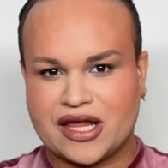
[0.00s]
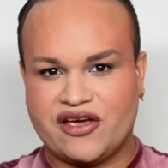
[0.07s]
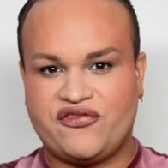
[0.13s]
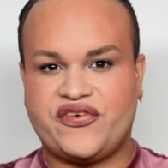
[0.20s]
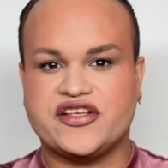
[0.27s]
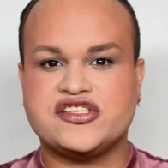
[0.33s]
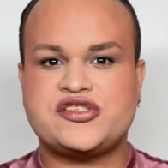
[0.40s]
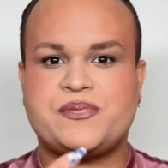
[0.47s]
It
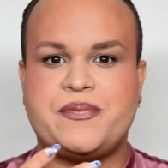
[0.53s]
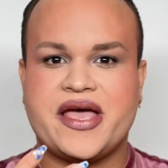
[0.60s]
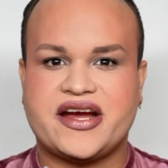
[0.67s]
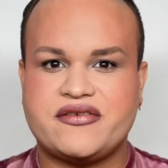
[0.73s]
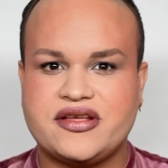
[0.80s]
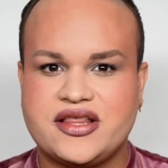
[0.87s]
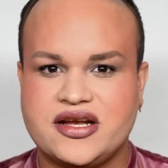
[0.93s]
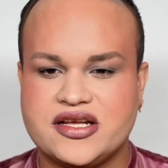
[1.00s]
feels
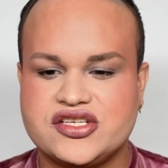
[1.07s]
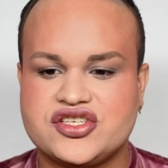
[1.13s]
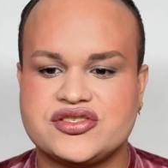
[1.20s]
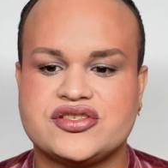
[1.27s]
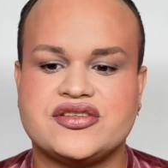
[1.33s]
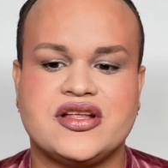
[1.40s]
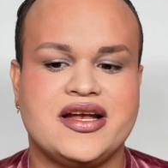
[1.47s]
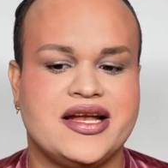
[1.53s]
very delicious
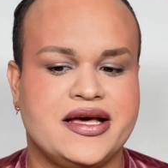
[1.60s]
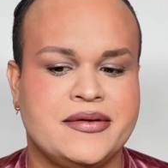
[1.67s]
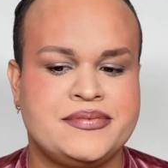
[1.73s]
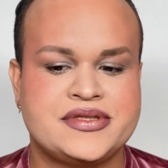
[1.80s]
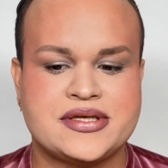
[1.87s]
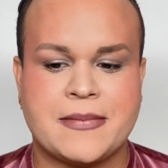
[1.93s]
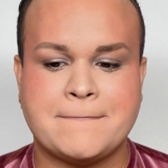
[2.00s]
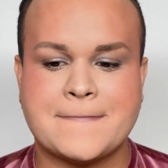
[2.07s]
on the
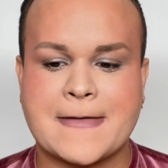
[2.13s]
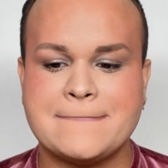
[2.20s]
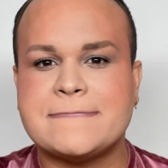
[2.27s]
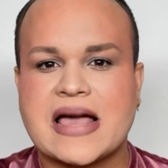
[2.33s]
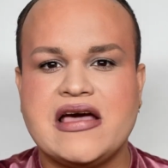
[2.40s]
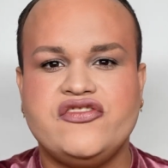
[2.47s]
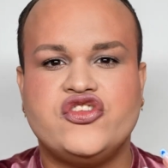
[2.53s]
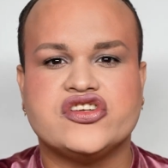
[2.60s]
lips.
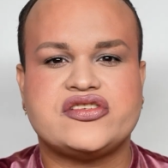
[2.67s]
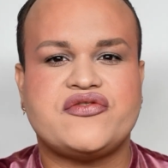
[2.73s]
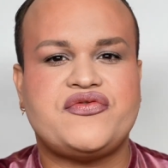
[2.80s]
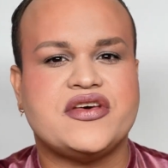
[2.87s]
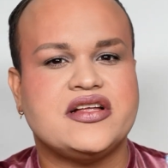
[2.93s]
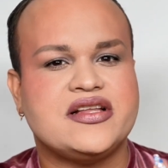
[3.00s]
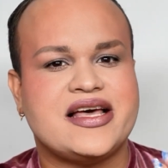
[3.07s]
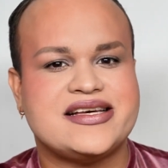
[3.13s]
It doesn't
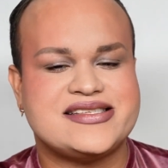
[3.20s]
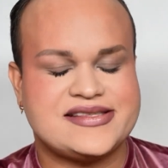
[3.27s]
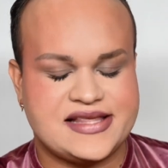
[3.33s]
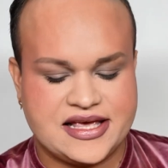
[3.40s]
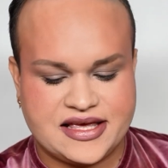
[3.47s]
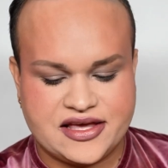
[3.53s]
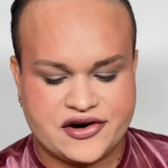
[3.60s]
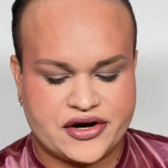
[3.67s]
feel like
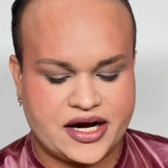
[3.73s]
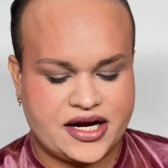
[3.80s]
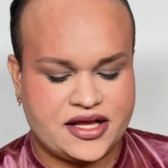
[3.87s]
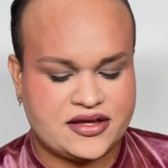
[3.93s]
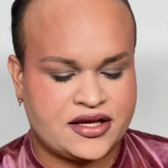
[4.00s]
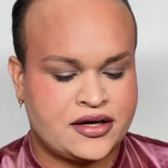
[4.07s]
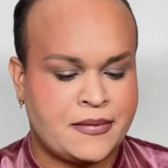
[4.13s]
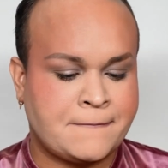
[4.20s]
sticky or
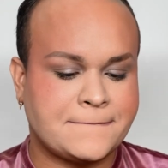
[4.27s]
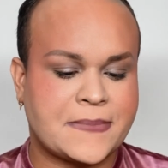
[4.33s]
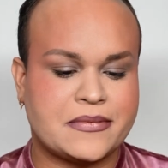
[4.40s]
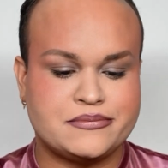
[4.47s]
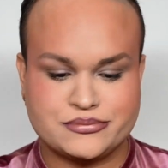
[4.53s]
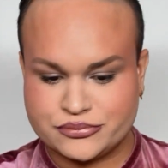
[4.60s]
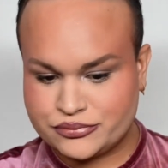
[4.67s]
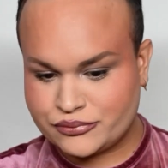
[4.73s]
anything.
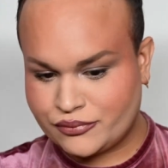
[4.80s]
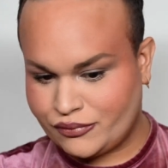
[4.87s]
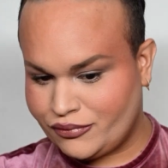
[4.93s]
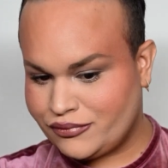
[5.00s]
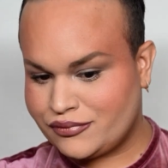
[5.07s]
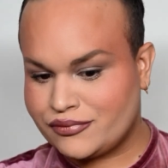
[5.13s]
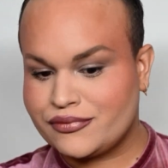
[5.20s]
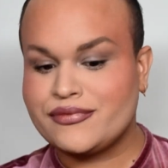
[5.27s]

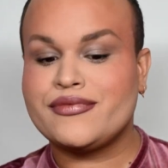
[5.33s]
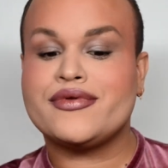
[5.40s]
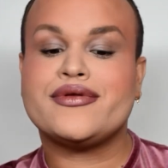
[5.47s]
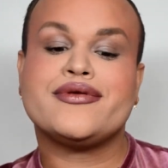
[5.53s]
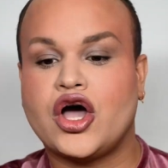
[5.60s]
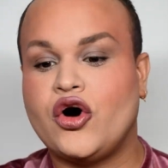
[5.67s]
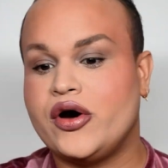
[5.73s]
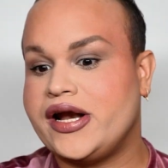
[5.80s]

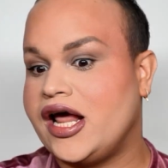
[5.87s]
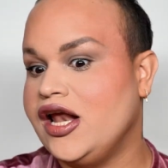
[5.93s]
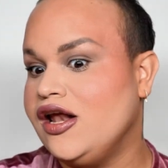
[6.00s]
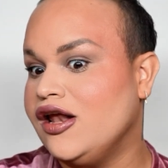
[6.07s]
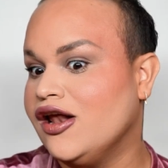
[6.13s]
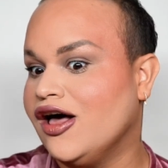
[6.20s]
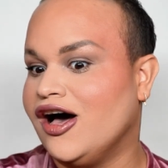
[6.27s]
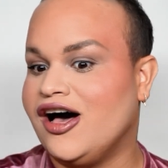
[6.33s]
Oh, and I
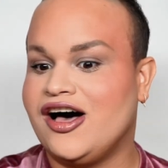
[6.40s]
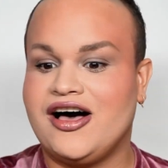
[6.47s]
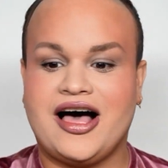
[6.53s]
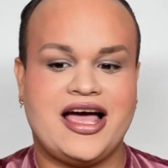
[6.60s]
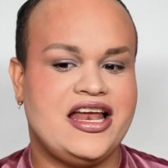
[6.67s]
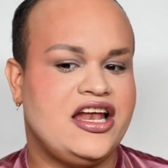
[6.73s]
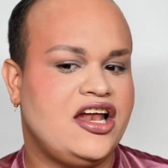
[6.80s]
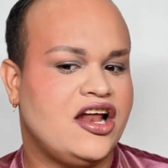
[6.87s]

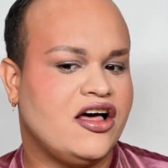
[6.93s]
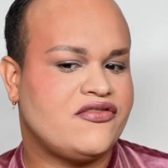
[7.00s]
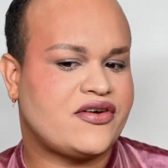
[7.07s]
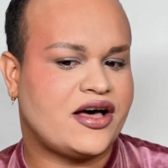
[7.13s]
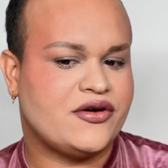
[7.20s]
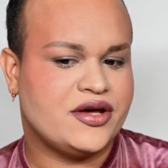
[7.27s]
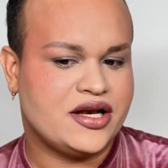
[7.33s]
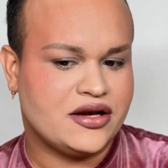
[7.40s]
love
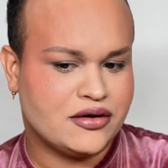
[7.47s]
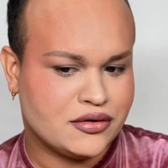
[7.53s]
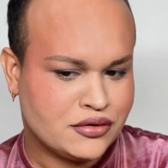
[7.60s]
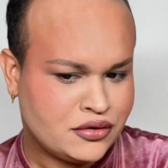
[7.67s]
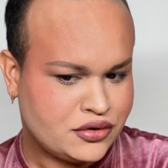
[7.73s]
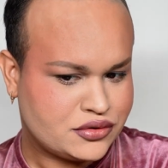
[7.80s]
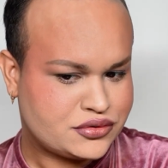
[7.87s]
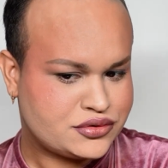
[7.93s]
how it
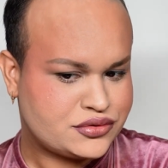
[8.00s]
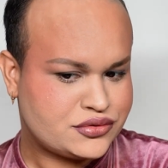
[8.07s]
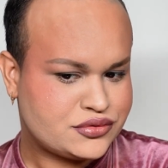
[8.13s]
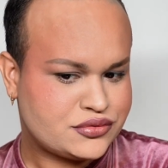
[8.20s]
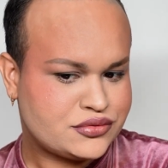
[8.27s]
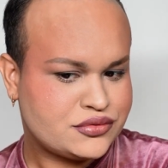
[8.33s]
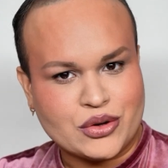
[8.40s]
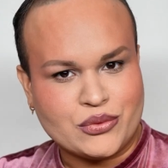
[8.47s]
looks.
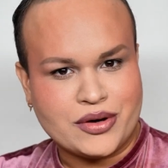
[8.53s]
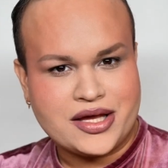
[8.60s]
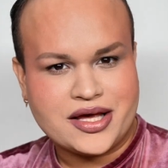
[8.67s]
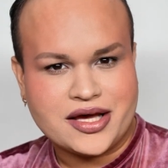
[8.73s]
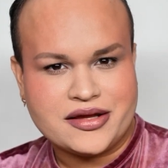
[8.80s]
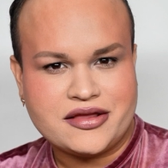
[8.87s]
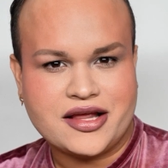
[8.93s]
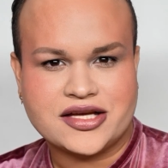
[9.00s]

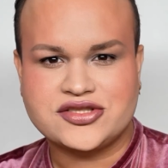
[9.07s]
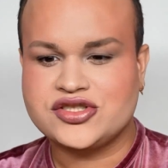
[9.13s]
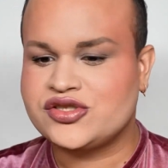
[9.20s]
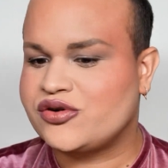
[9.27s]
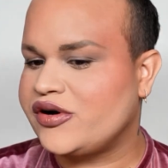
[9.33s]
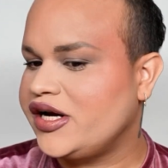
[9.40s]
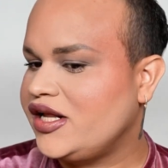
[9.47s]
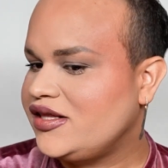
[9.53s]
Wait, I just
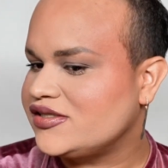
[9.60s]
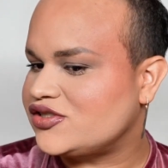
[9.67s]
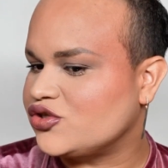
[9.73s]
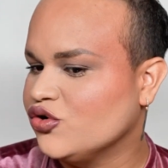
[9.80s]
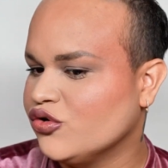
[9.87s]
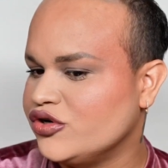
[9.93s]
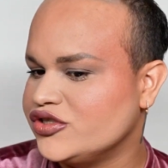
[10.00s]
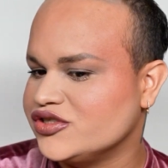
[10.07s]
created this
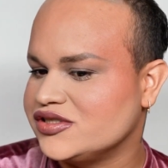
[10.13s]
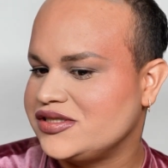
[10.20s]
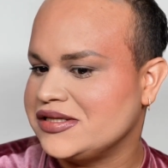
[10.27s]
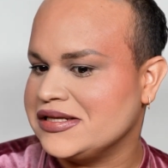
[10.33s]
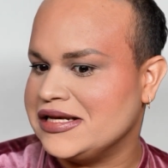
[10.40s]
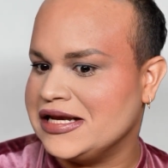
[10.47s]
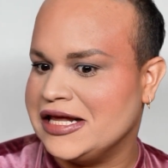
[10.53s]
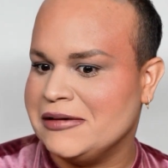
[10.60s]
gorgeous
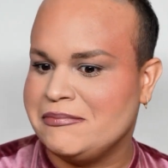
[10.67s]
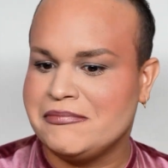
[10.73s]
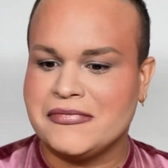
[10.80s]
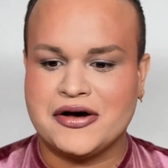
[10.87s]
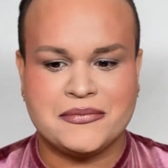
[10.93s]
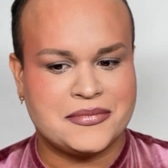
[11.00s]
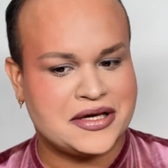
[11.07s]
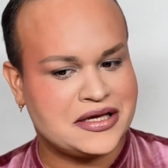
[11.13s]
lip
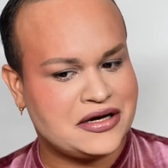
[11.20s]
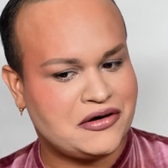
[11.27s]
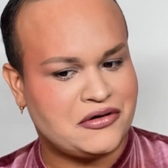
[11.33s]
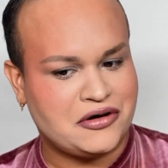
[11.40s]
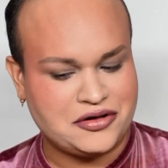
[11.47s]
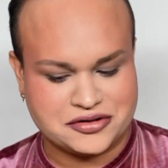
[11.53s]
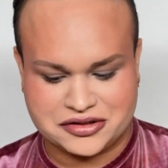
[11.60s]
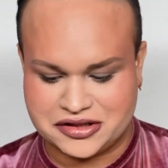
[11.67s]
moment?
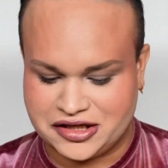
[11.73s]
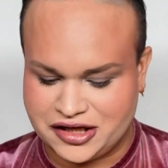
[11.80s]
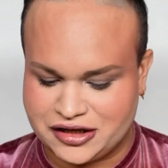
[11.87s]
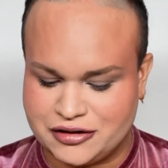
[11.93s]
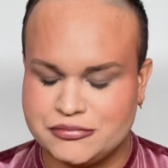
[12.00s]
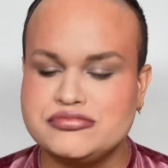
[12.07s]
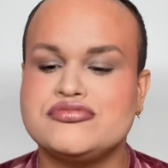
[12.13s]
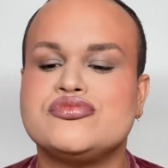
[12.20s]
Hold
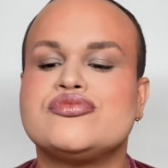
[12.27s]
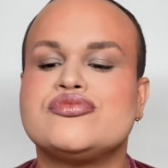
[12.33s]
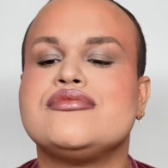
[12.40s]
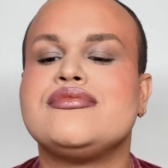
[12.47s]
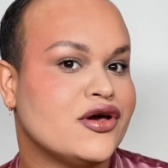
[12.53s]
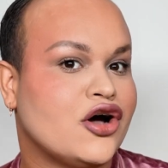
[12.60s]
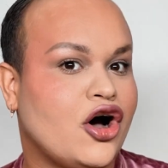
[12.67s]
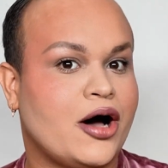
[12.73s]
up.
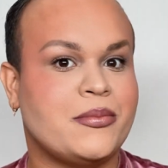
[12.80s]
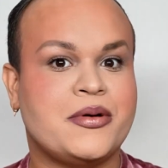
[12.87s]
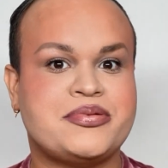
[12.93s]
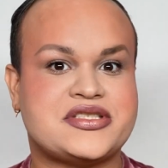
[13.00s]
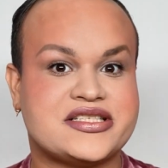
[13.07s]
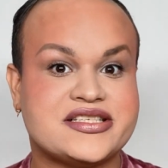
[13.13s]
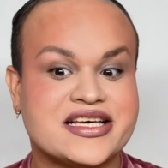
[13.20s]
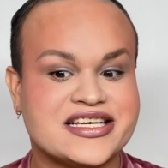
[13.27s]
Oh, I'm
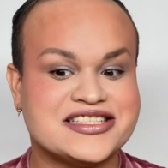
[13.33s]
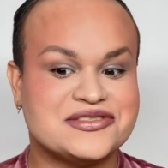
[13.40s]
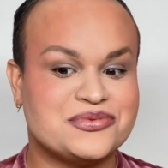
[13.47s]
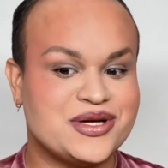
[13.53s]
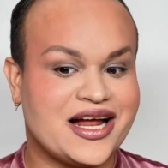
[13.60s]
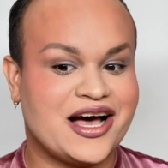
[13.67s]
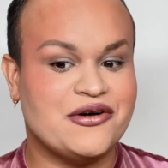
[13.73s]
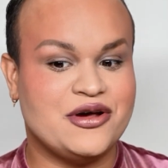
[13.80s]
obsessed
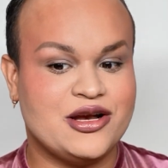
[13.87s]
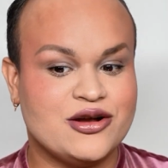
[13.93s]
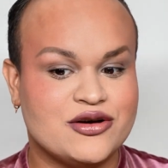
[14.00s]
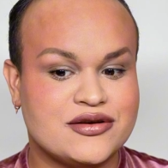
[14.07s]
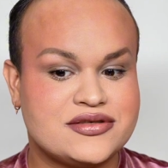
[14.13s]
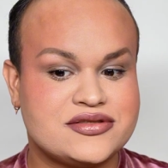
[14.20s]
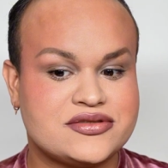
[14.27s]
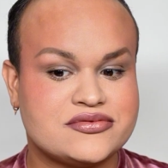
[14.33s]
with how it
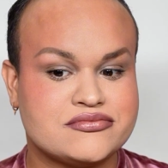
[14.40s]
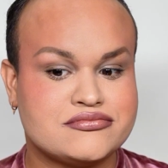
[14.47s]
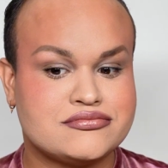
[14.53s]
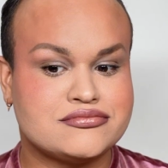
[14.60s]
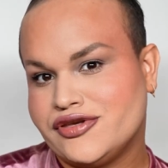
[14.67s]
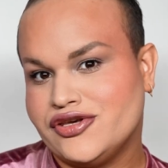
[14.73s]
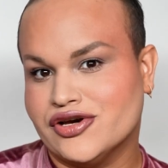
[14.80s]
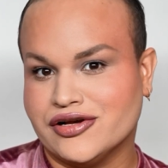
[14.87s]
looks.
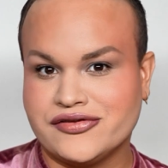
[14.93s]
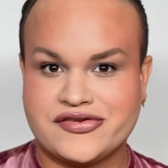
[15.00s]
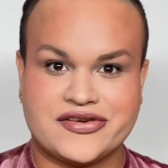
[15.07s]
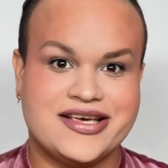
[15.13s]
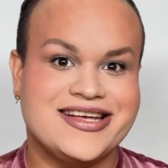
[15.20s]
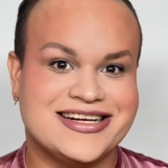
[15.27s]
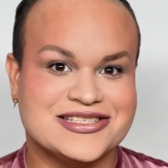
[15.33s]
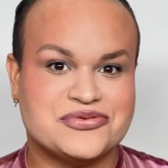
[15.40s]
Y'all
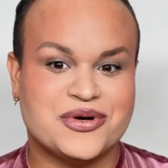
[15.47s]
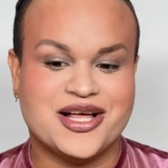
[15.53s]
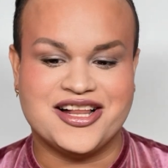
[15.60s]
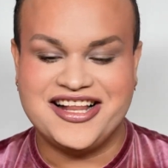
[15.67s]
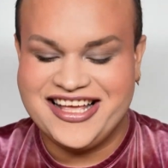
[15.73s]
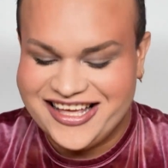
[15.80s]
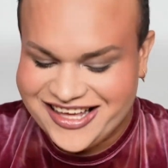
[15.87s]
see it as well.